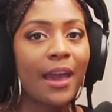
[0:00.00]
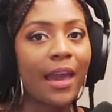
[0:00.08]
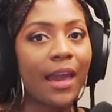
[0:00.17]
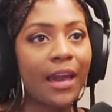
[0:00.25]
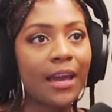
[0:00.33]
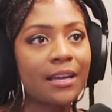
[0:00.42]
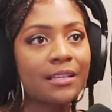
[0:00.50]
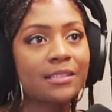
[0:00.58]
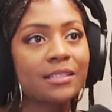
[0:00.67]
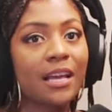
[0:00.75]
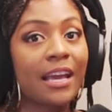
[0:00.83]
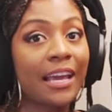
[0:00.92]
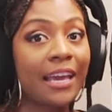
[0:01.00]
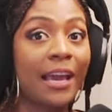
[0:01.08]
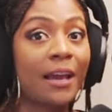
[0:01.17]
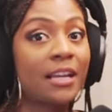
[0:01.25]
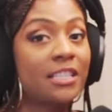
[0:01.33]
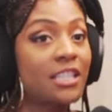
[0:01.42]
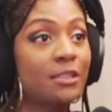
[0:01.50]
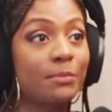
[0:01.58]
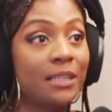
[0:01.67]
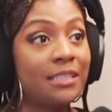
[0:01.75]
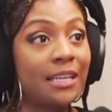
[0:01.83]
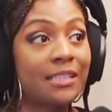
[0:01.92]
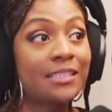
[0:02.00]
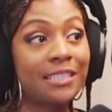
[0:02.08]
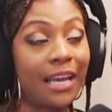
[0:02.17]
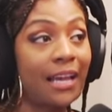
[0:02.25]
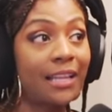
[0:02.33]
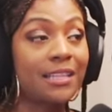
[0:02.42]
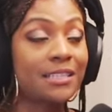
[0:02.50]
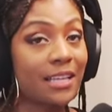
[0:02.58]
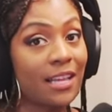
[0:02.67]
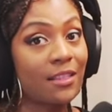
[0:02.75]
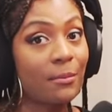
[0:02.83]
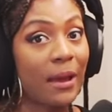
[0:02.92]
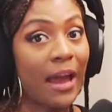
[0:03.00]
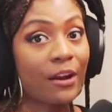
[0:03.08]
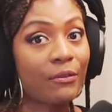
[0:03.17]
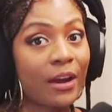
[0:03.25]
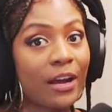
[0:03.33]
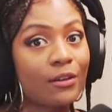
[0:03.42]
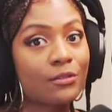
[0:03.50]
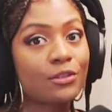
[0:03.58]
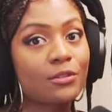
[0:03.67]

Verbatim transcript: and it can't just be dead silence in the background.